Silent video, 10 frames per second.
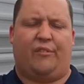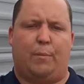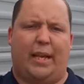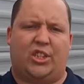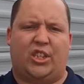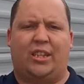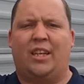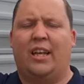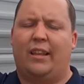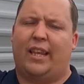and information,
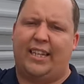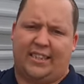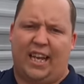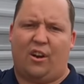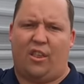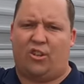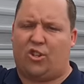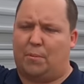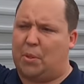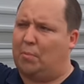links down in the
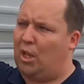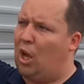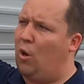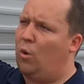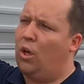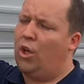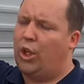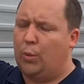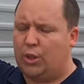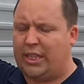description below.
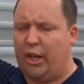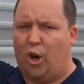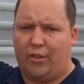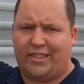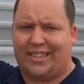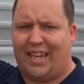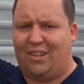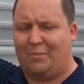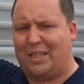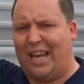You will see all the
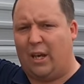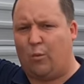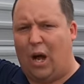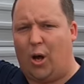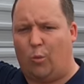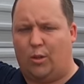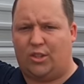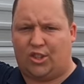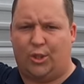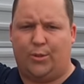Salems and
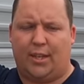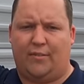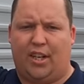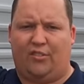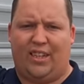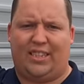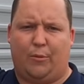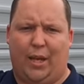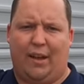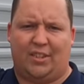Wildwoods 273s
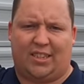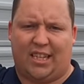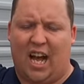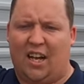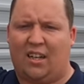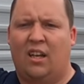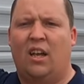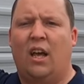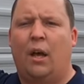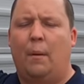that we have in stock.
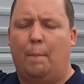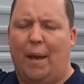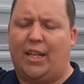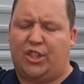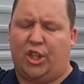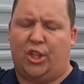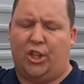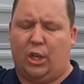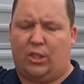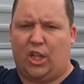Make sure
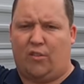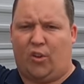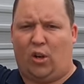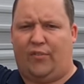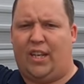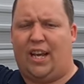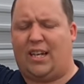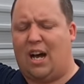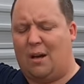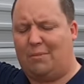you go to
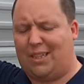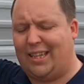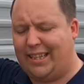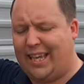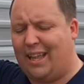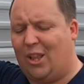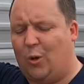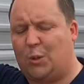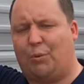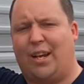generalrv.com, click get
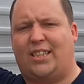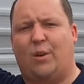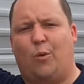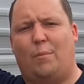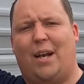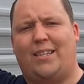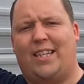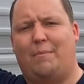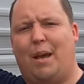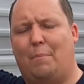lowest price, and one of my
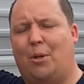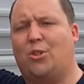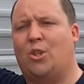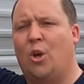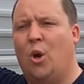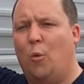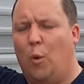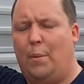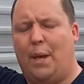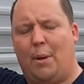team members
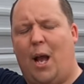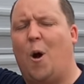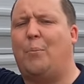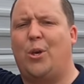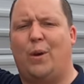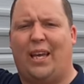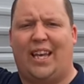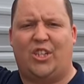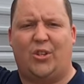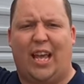will be able to help you and
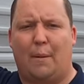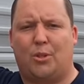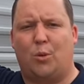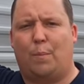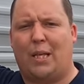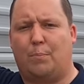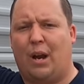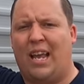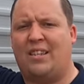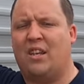get you the absolute best
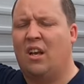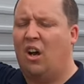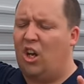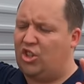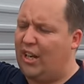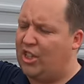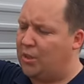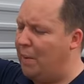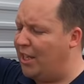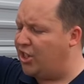price. Andrea,
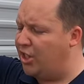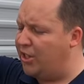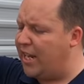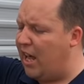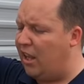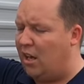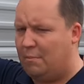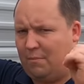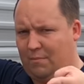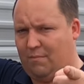just make sure you tell
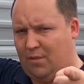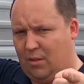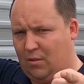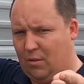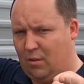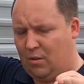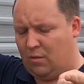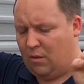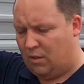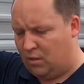them. You saw it on
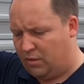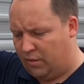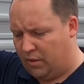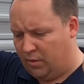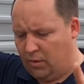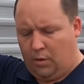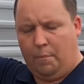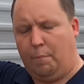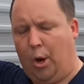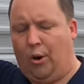Matt's RV
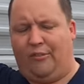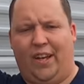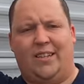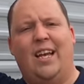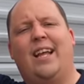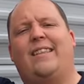reviews. Perfect.